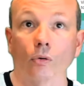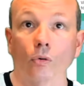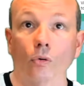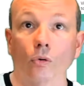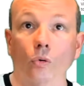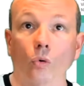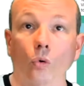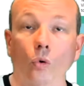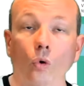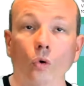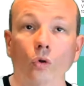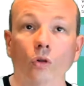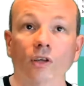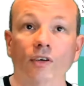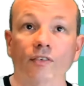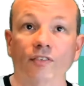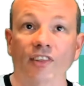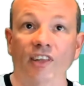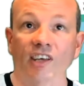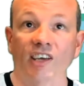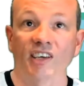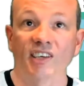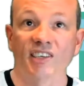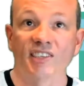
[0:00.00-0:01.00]
All of
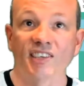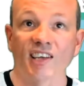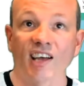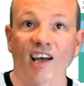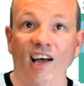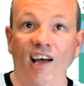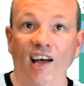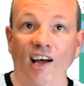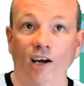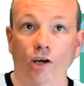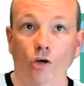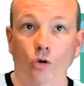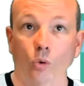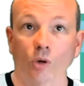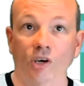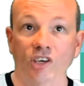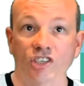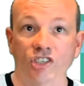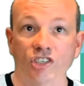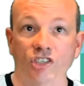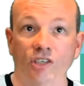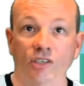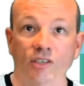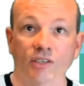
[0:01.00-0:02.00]
these are
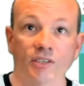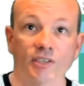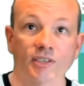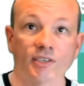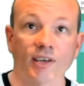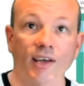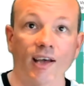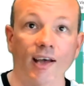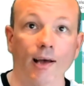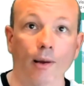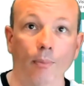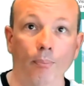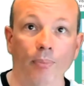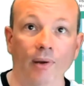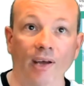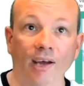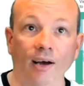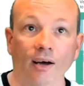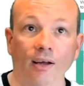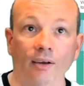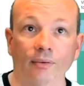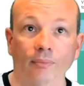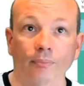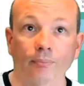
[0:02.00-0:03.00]
questions
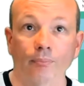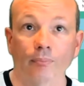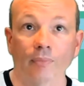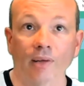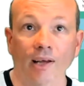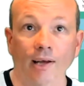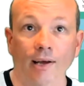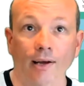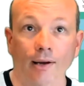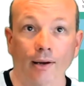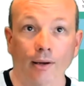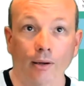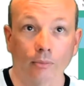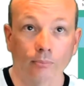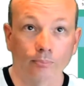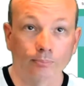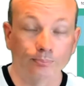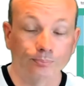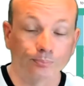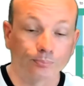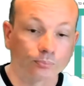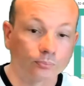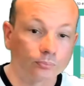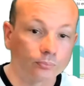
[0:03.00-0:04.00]
about the
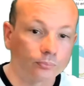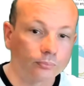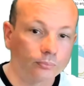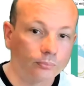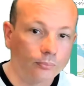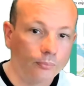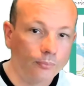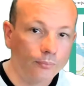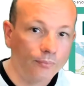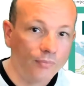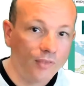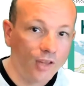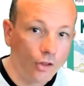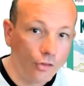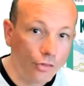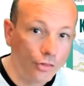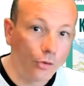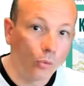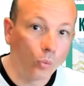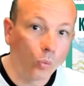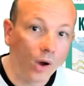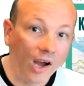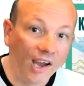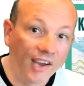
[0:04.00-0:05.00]

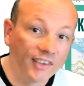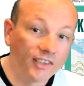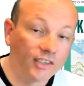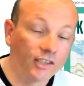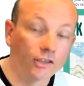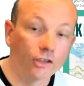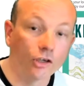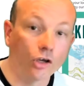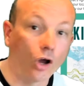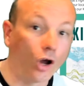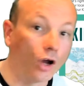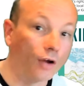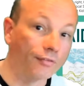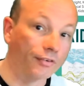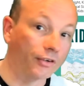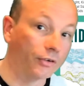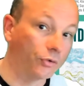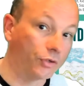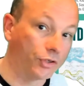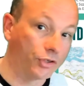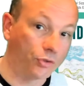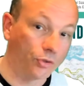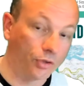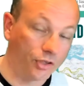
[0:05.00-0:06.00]
way that the COVID
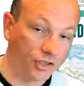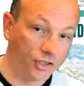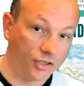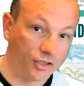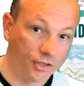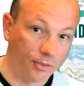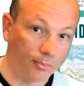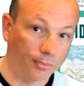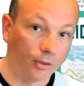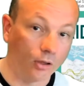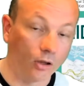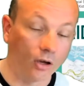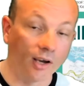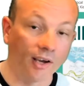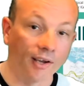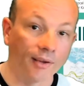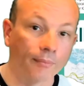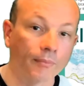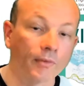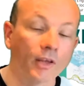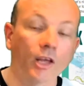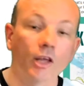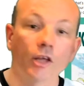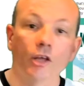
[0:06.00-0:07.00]
restrictions apply.
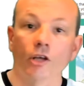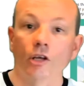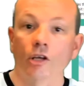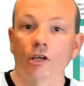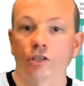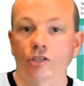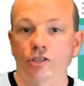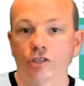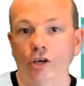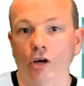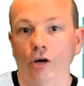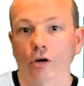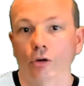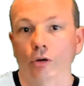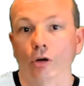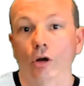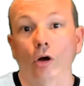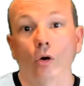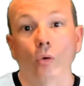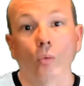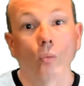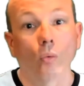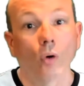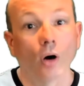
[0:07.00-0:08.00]
So
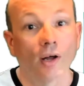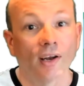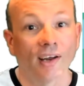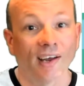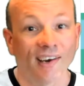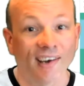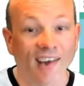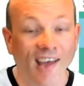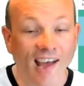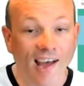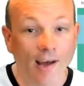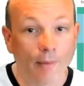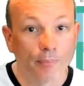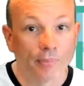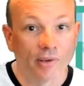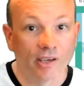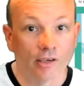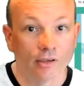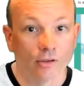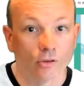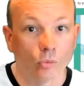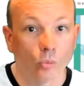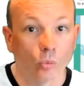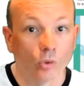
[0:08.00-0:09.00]
what had
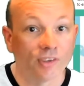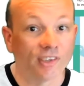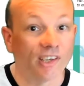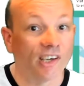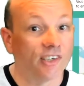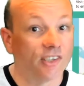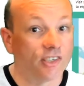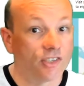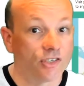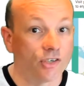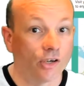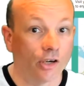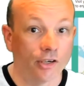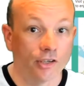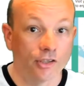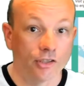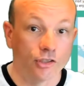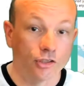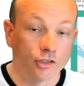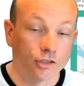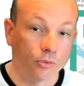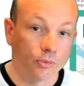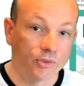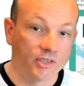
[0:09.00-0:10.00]
happened, what they decided
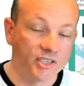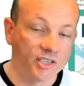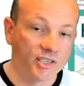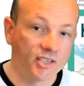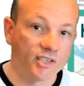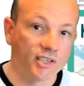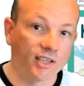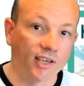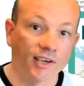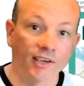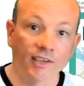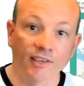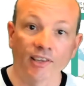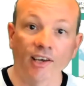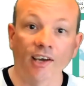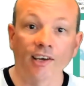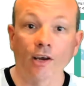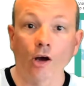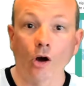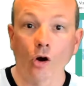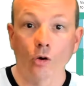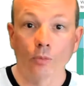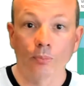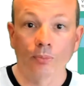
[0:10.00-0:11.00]
to do at Sizzler, they'd
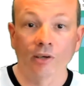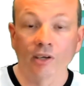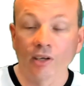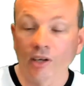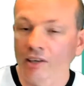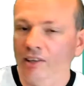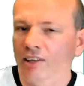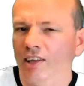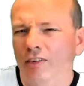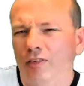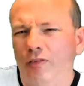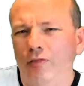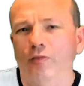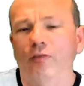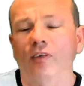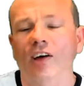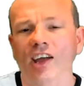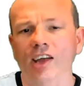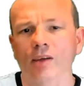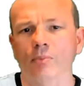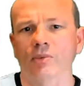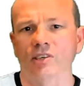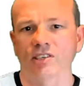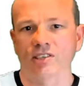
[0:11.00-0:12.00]
opened, and they're
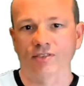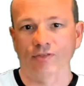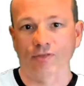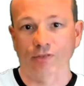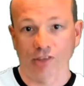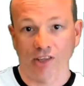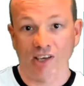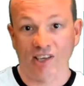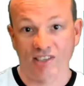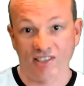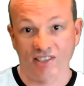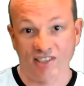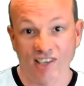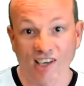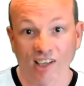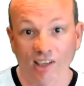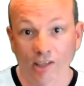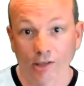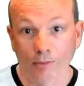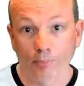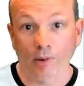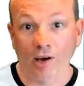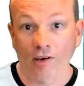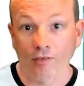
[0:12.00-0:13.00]
famous for their
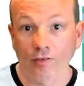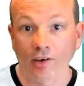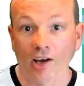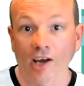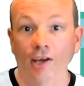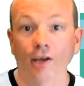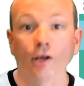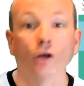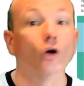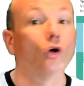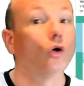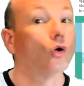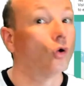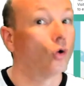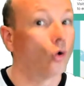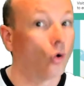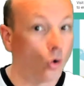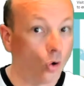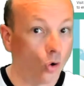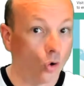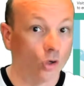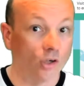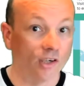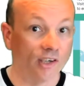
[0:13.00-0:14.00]
salad buffet,
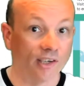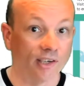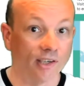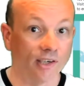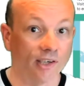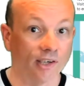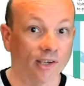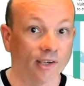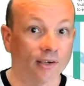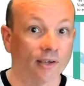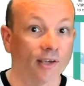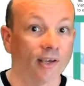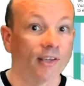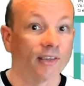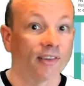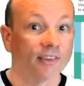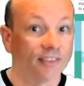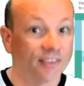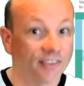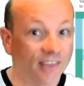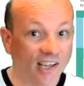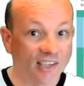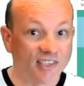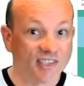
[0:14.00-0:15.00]
all you can eat.
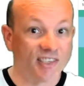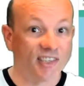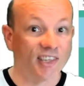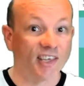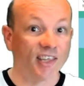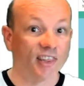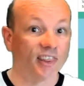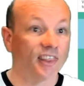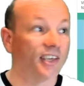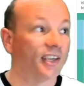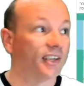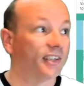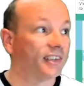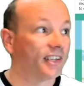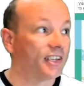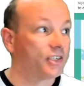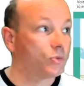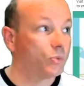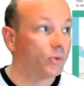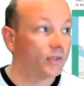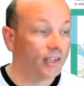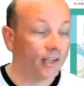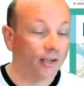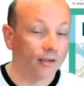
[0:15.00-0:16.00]
That's their thing.
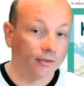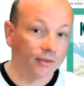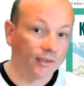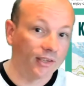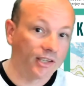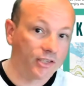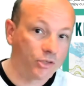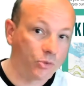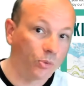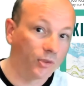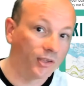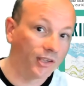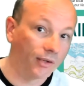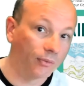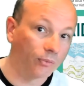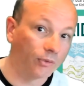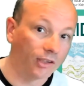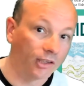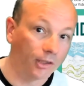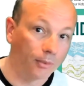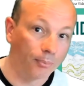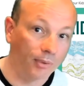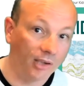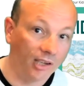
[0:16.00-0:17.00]
That's what they're
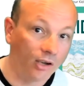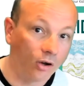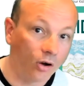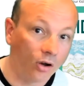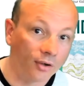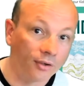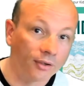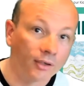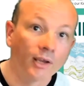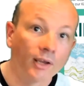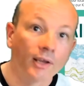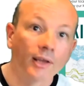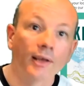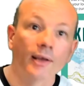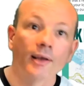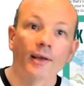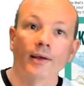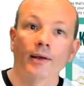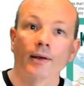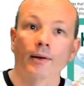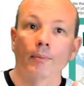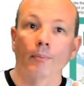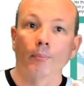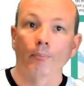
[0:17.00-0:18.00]
really big on.
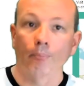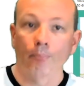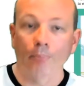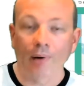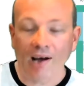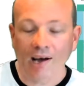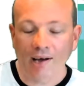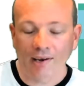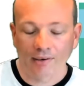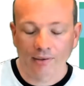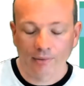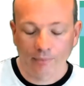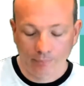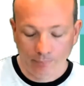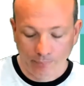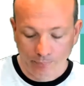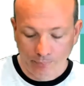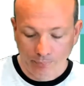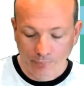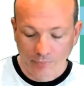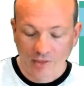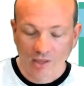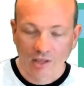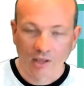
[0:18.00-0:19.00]
But
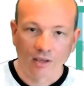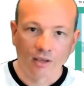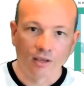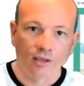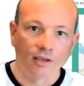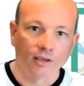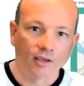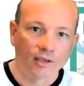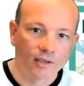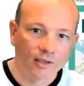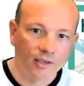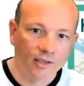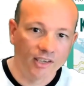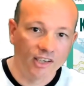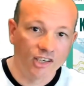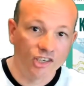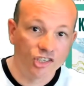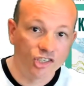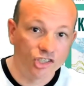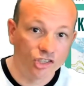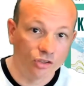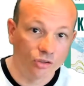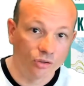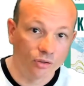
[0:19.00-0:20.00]

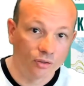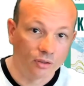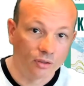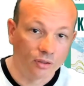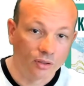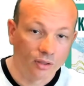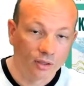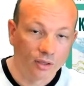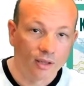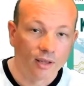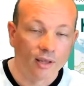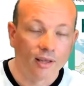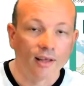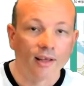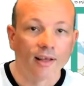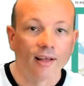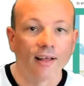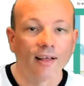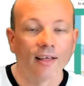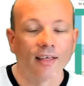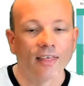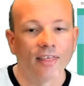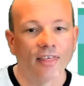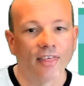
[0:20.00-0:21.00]
issue,
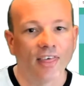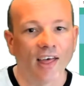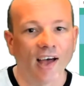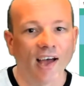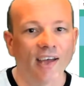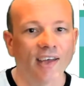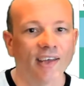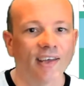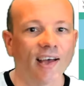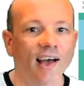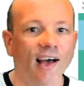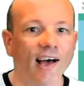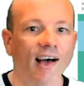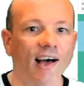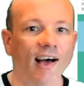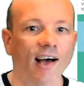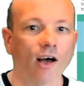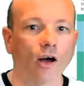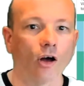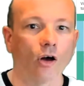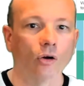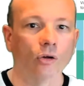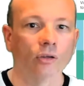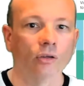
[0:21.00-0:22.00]
they
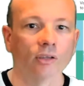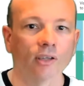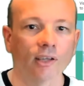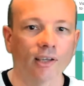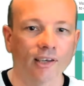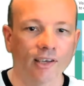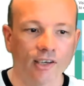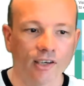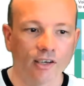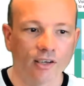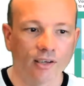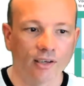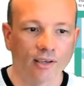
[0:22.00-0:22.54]
are only